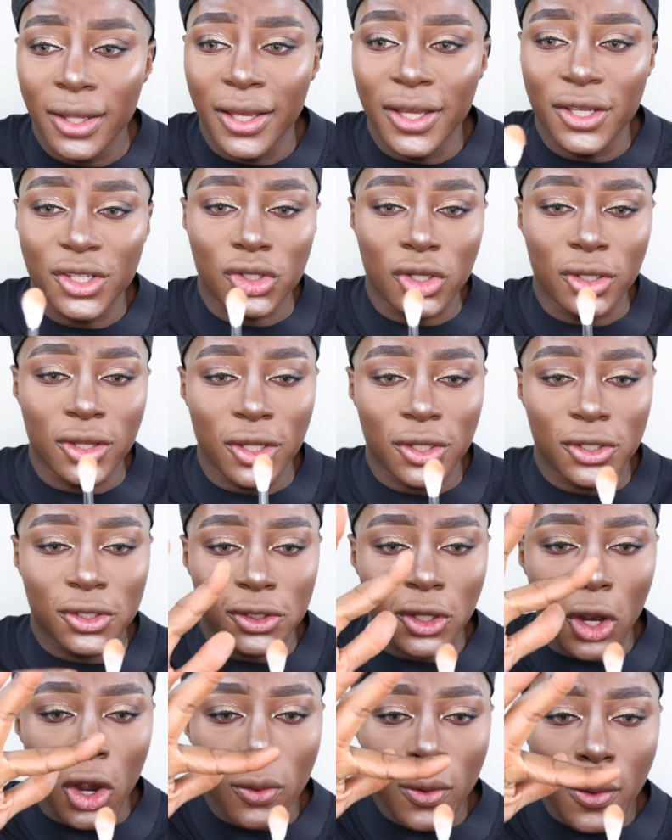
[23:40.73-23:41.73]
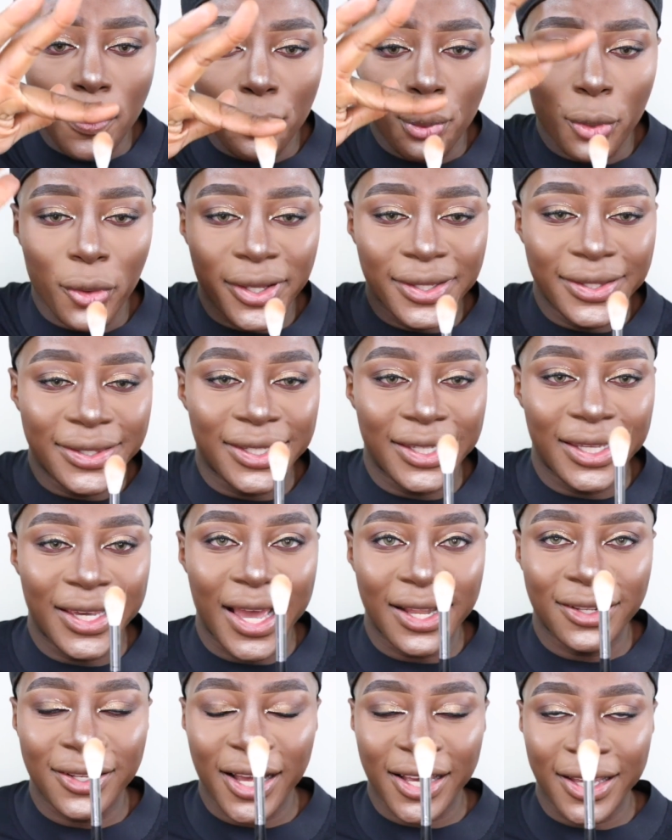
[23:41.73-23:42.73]
It's because it's so pointy
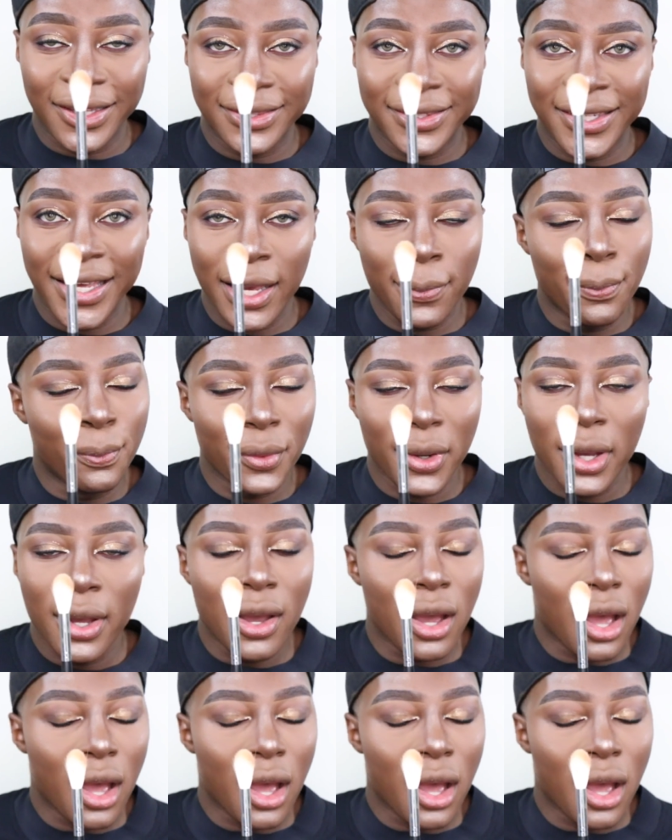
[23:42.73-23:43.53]
and like a tip.